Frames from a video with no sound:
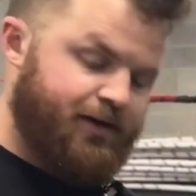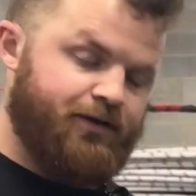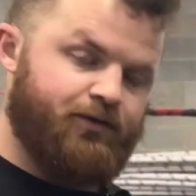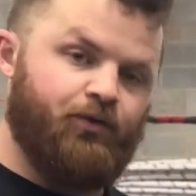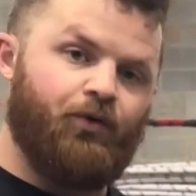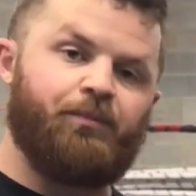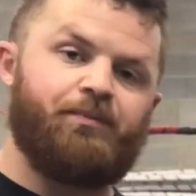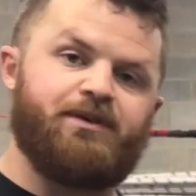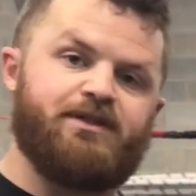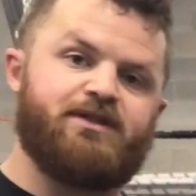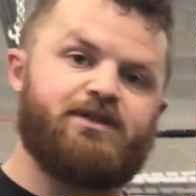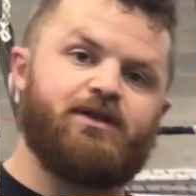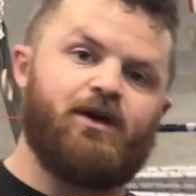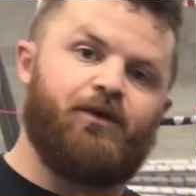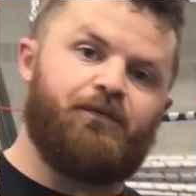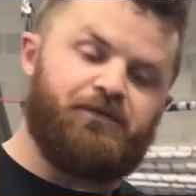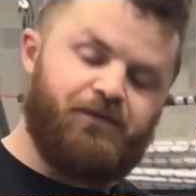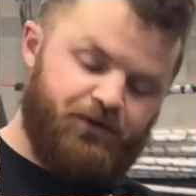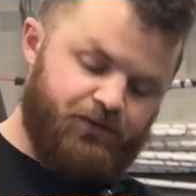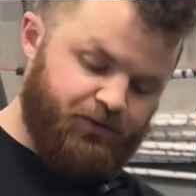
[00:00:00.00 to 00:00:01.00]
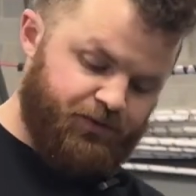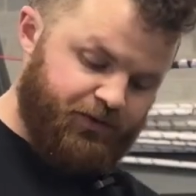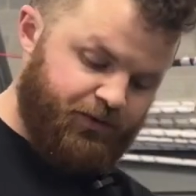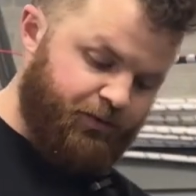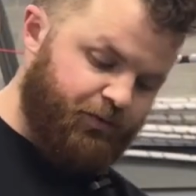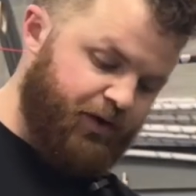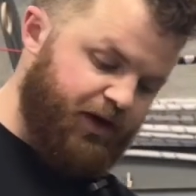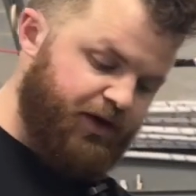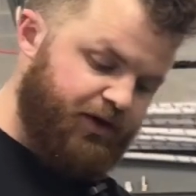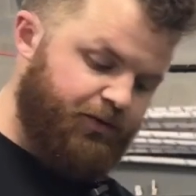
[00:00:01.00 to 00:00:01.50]
Don't be selfish with the
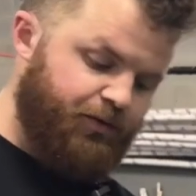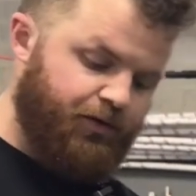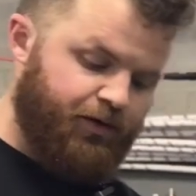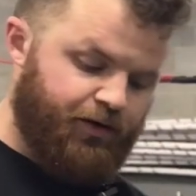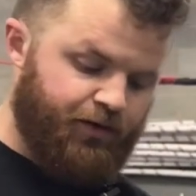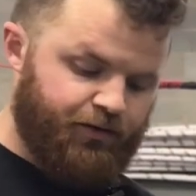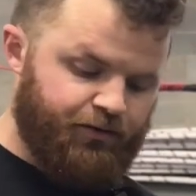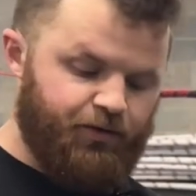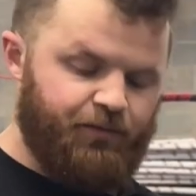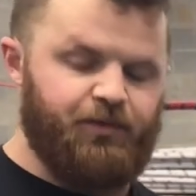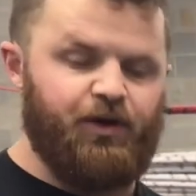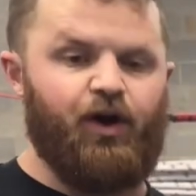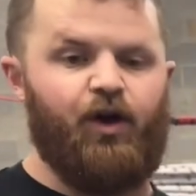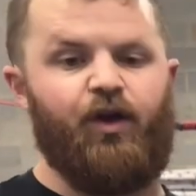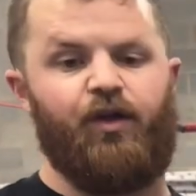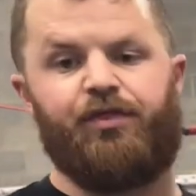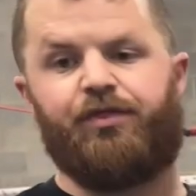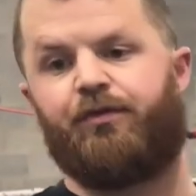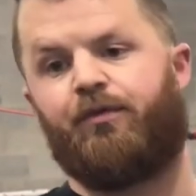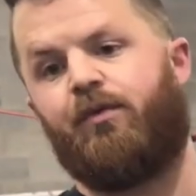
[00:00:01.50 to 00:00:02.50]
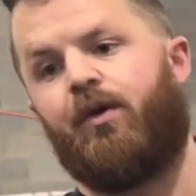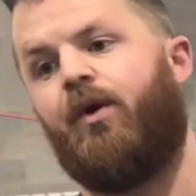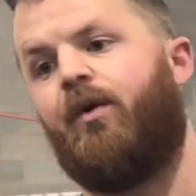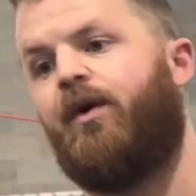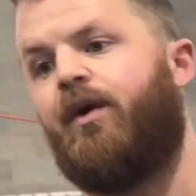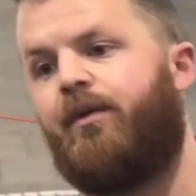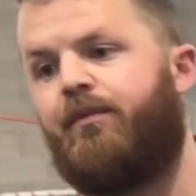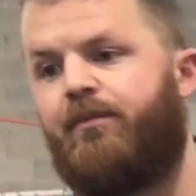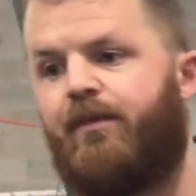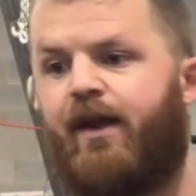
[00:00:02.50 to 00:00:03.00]
way you are. Don't be all
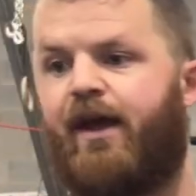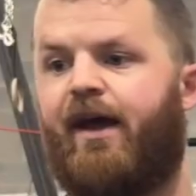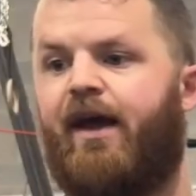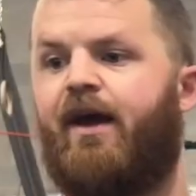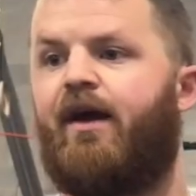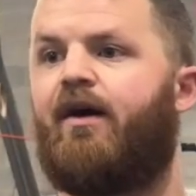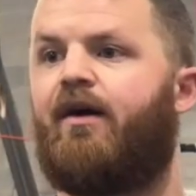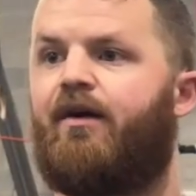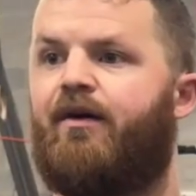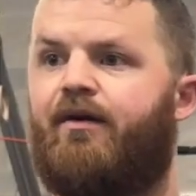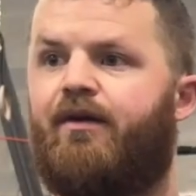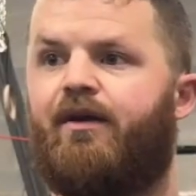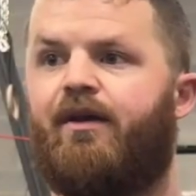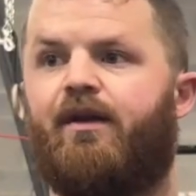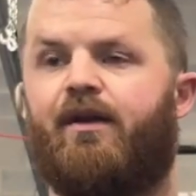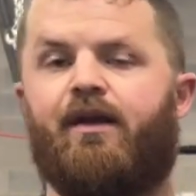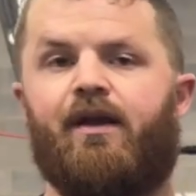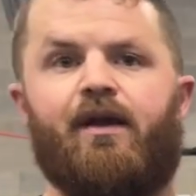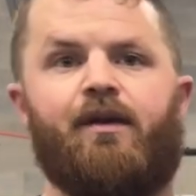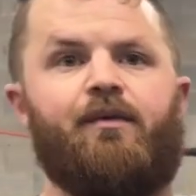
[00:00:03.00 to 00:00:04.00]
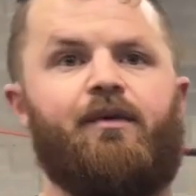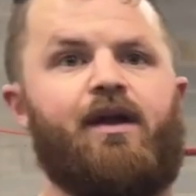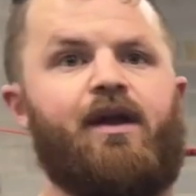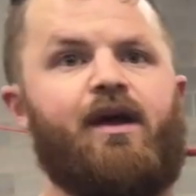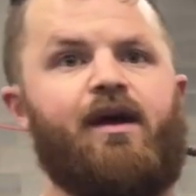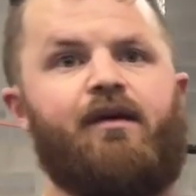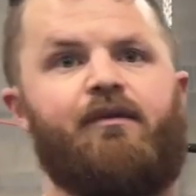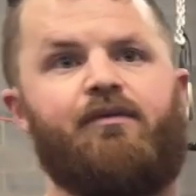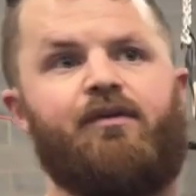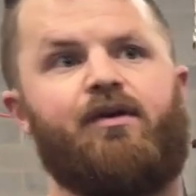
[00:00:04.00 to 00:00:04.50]
throwing them down and
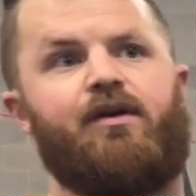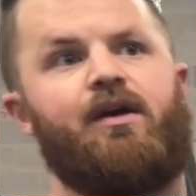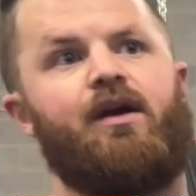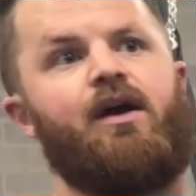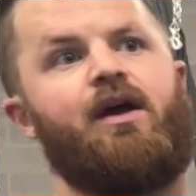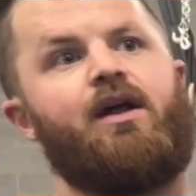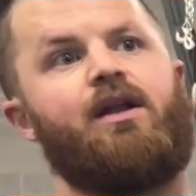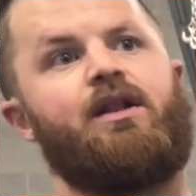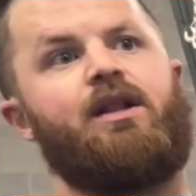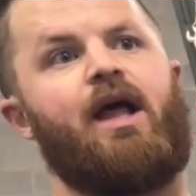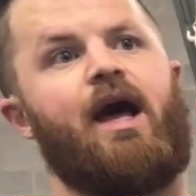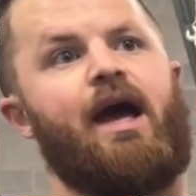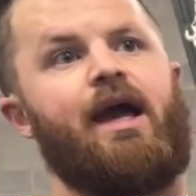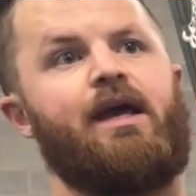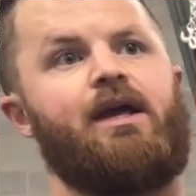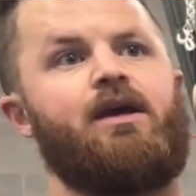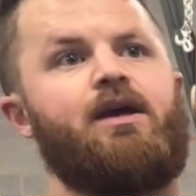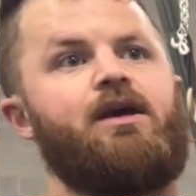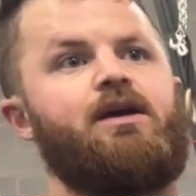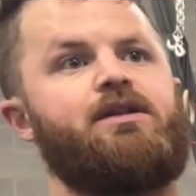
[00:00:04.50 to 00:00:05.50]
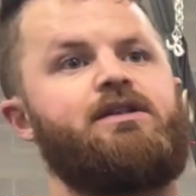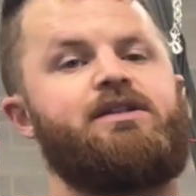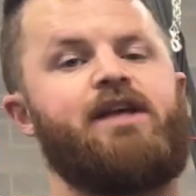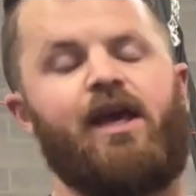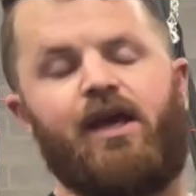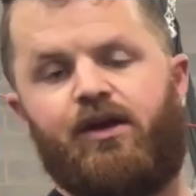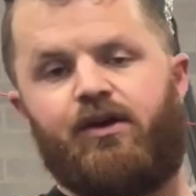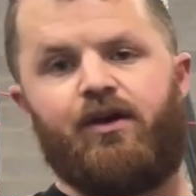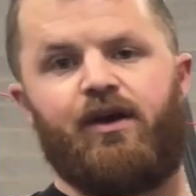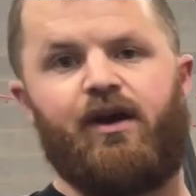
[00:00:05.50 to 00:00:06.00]
whatever. Like,
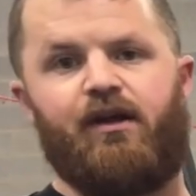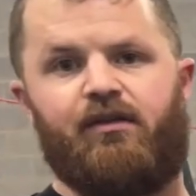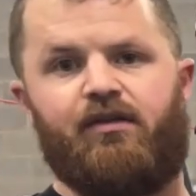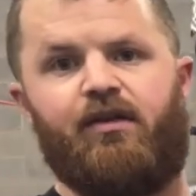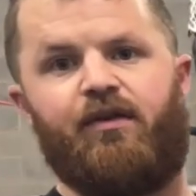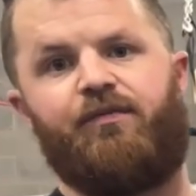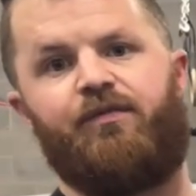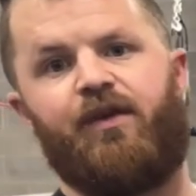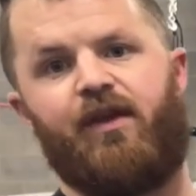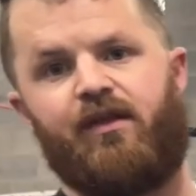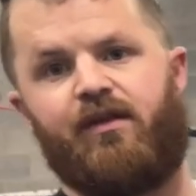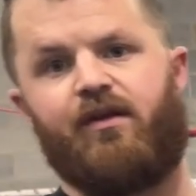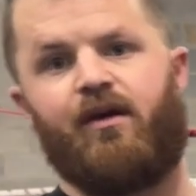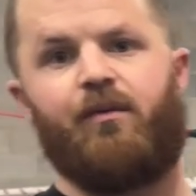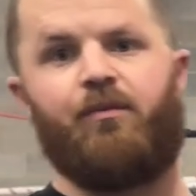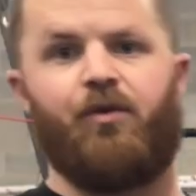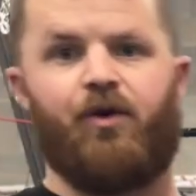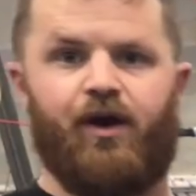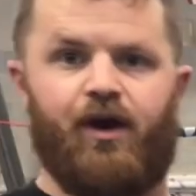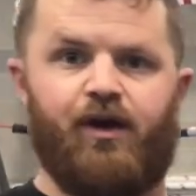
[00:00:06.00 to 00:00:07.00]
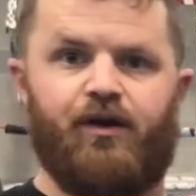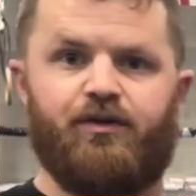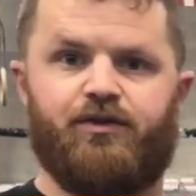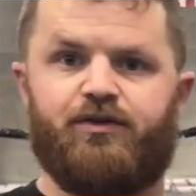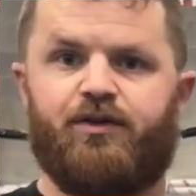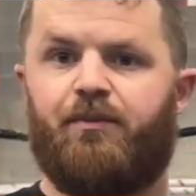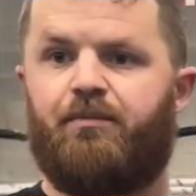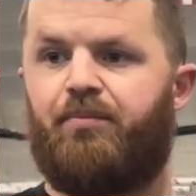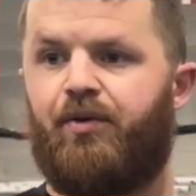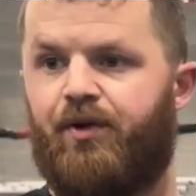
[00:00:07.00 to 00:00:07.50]
take your hissy fit somewhere
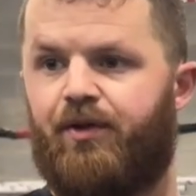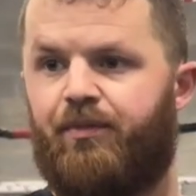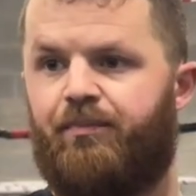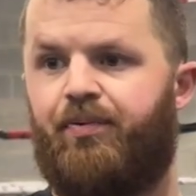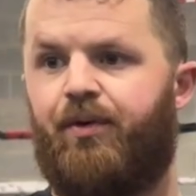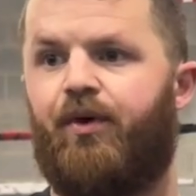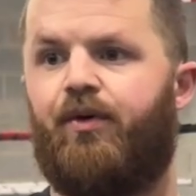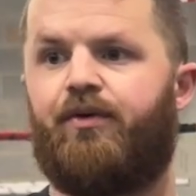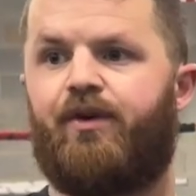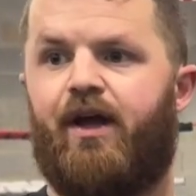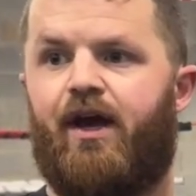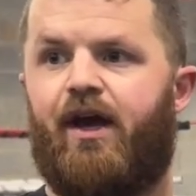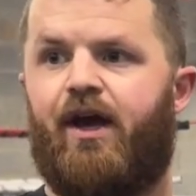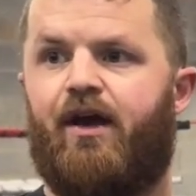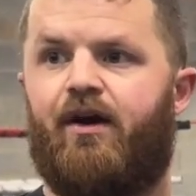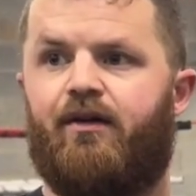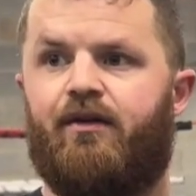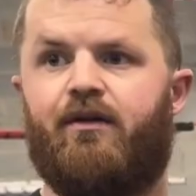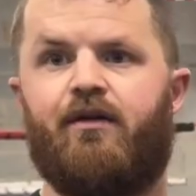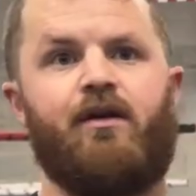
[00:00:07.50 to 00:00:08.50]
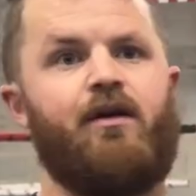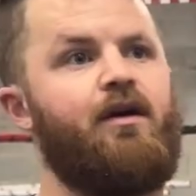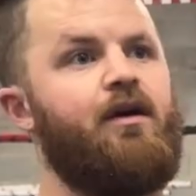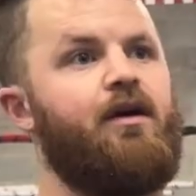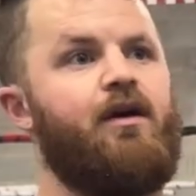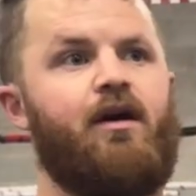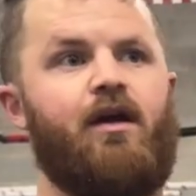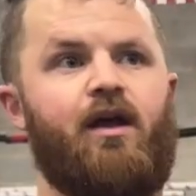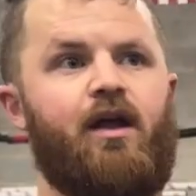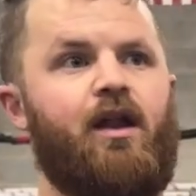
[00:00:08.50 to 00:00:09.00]
else, put the pole down,
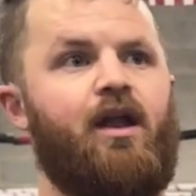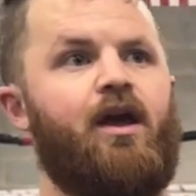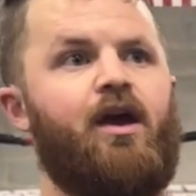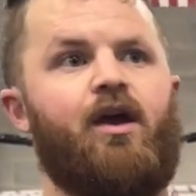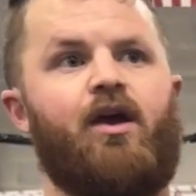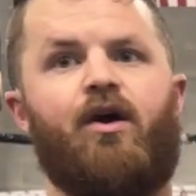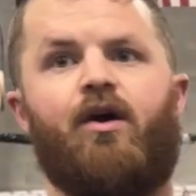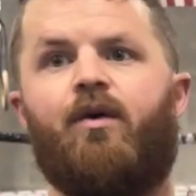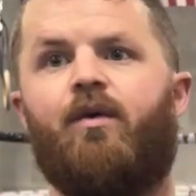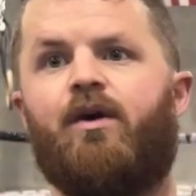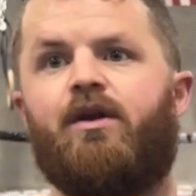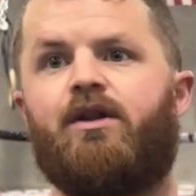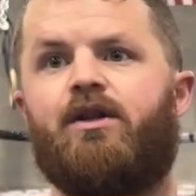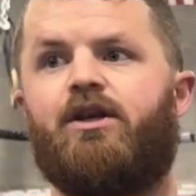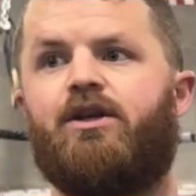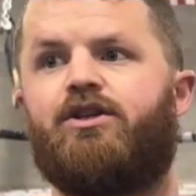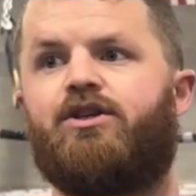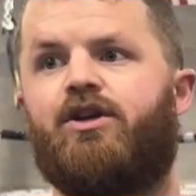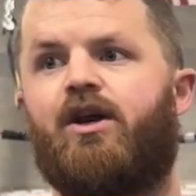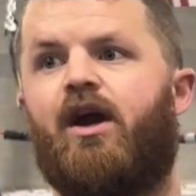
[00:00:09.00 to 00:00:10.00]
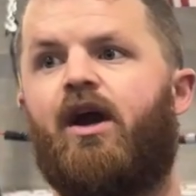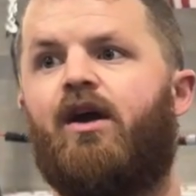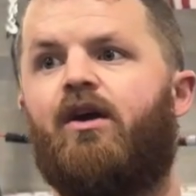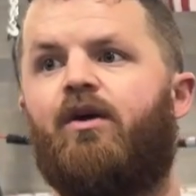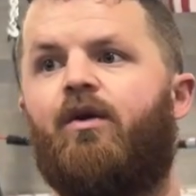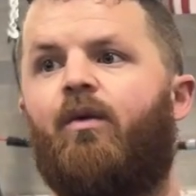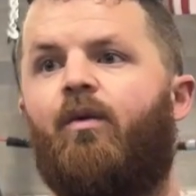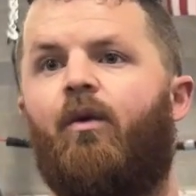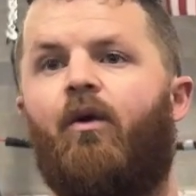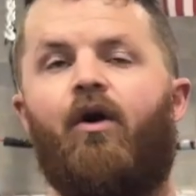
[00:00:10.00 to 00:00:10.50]
and then go unleash your
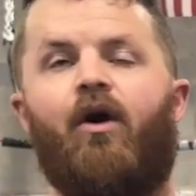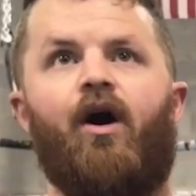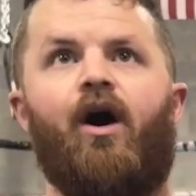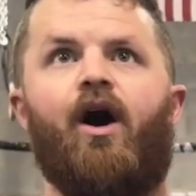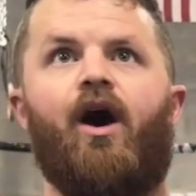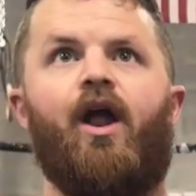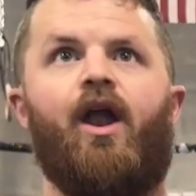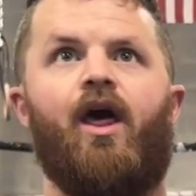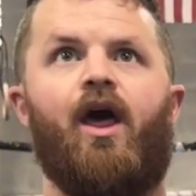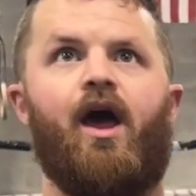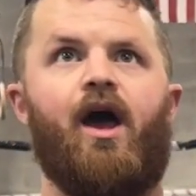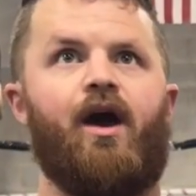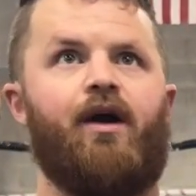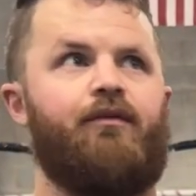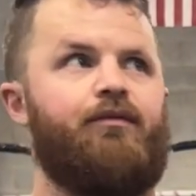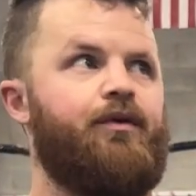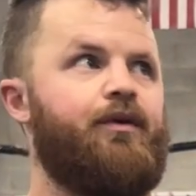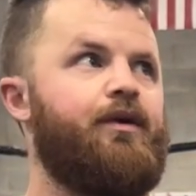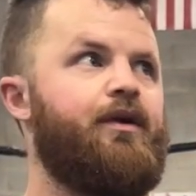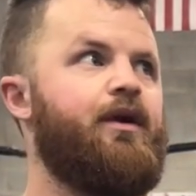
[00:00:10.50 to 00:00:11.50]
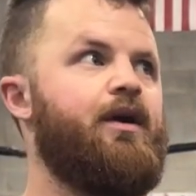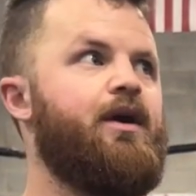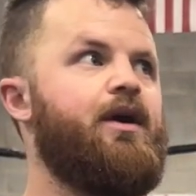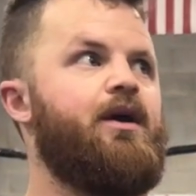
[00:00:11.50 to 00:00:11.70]
anger, whatever.